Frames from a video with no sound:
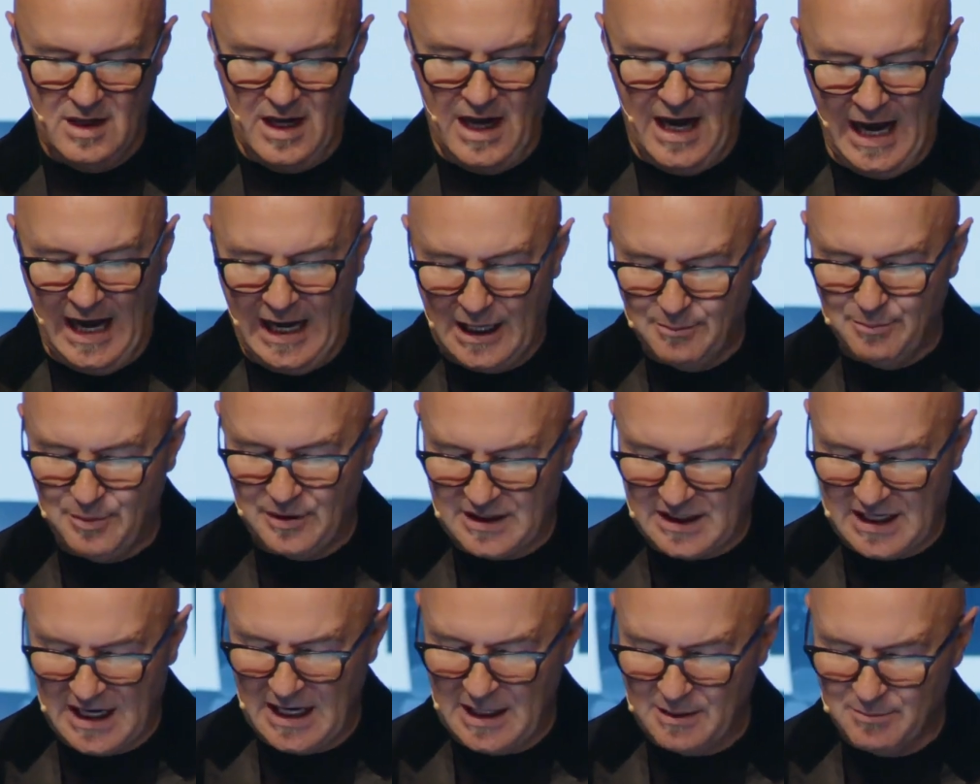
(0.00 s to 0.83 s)
I
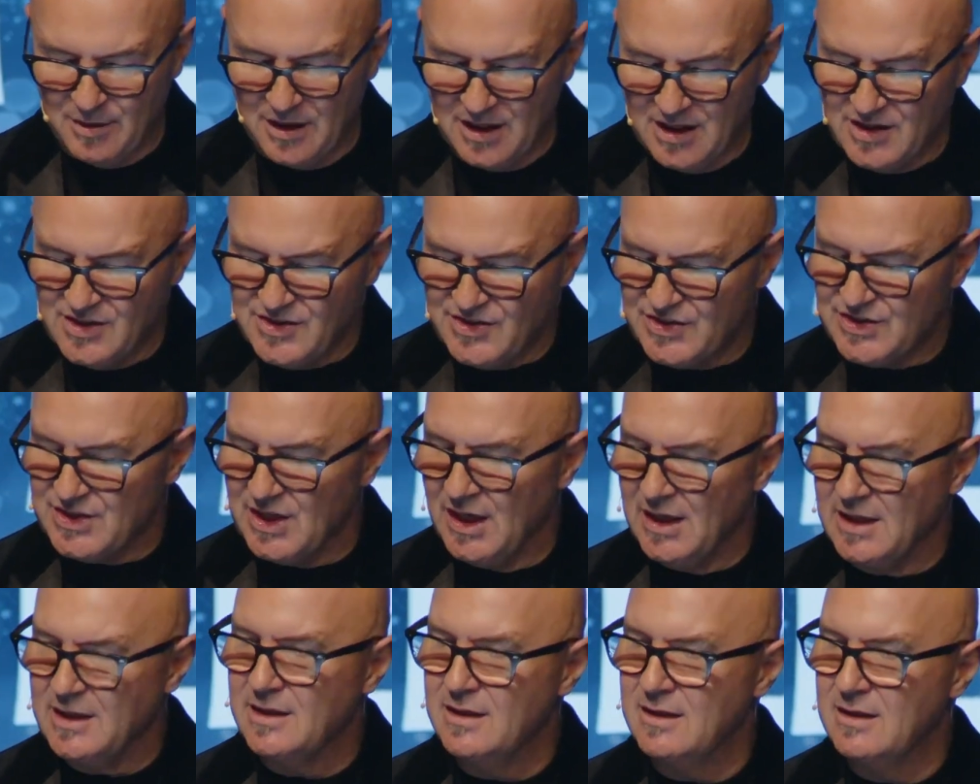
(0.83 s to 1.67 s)
became His
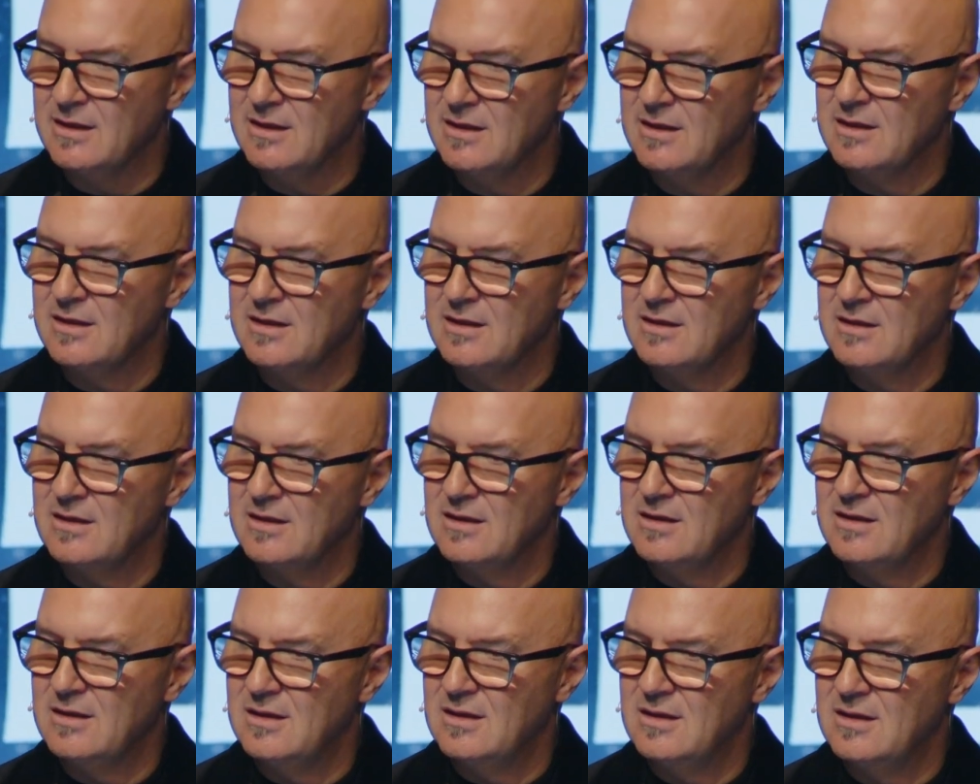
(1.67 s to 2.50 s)
son.
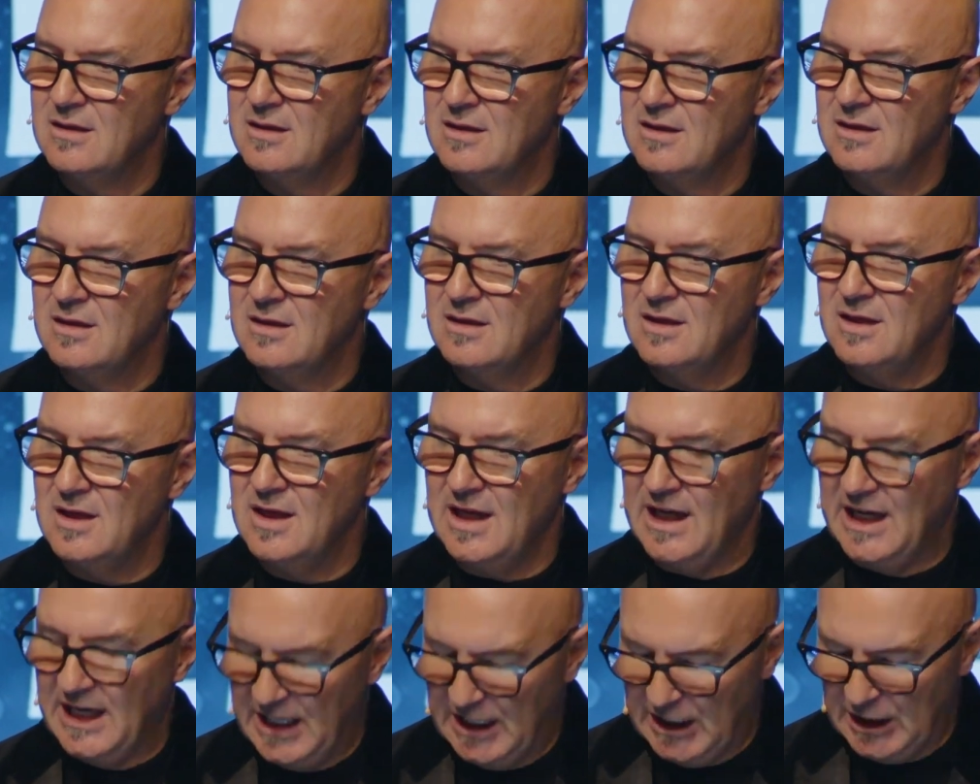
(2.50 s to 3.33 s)

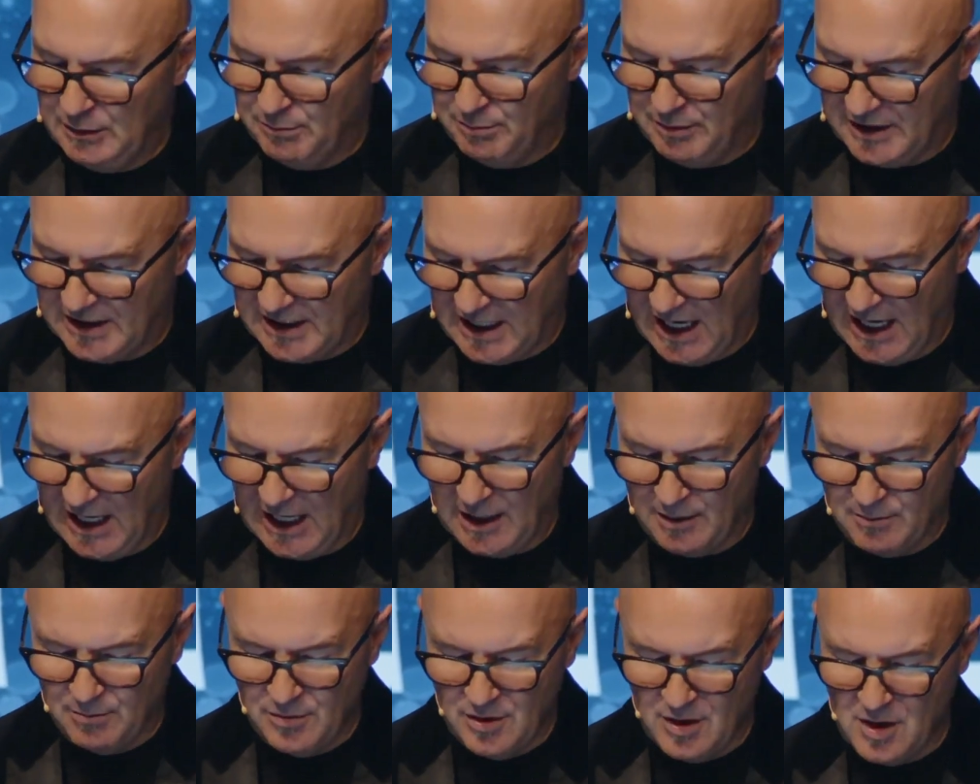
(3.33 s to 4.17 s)
He
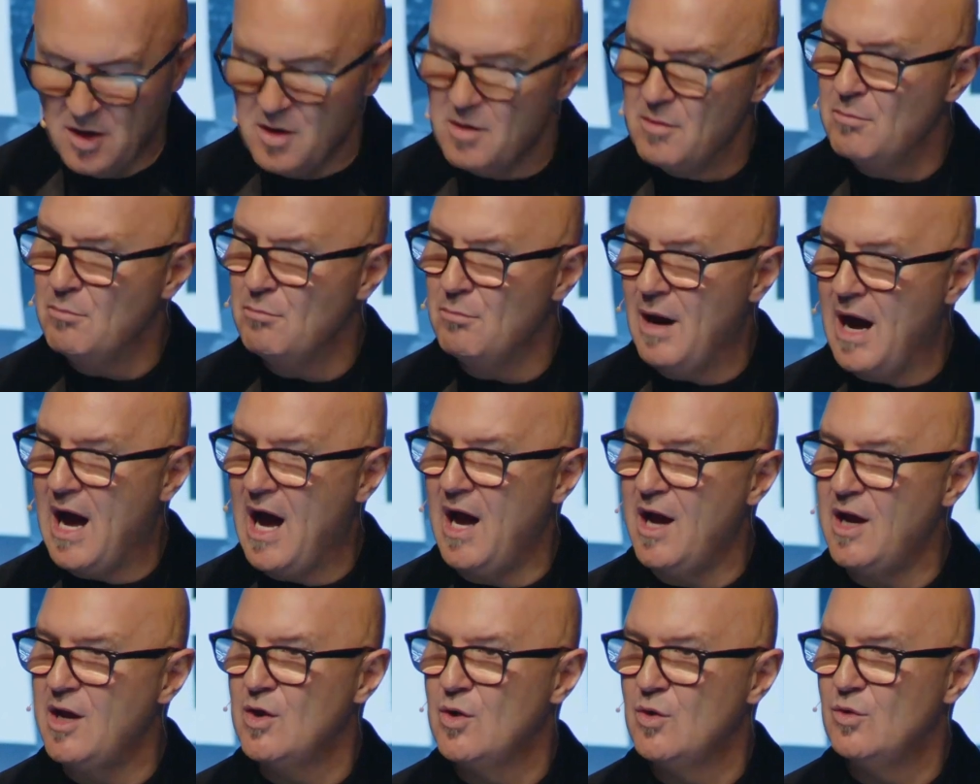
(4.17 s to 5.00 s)
became
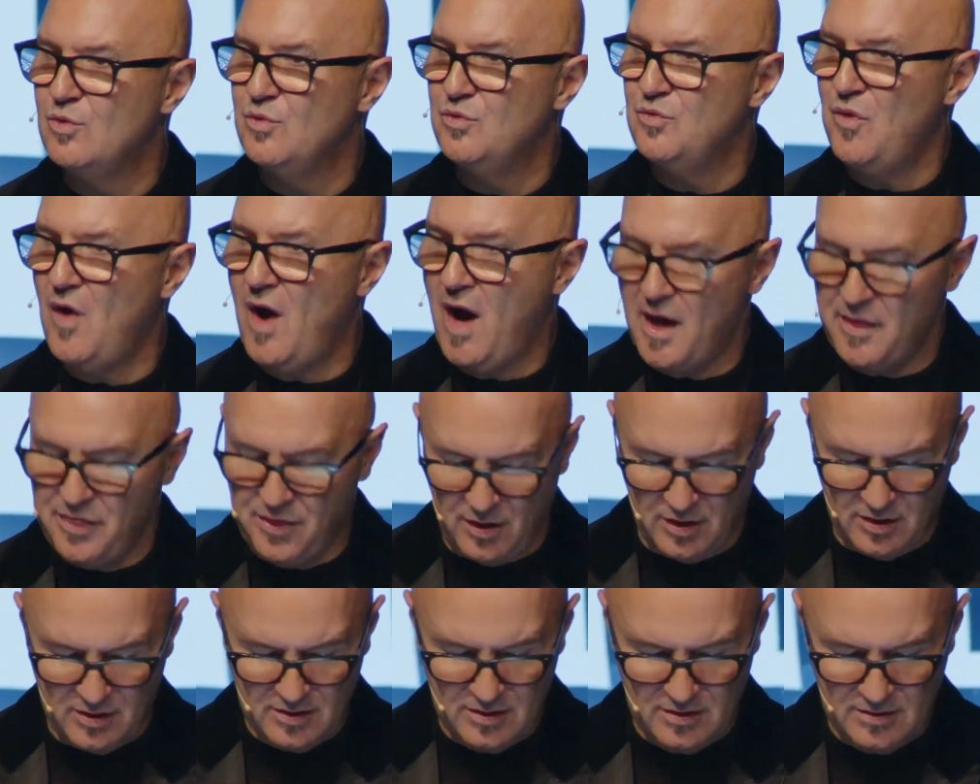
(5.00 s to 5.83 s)
my father.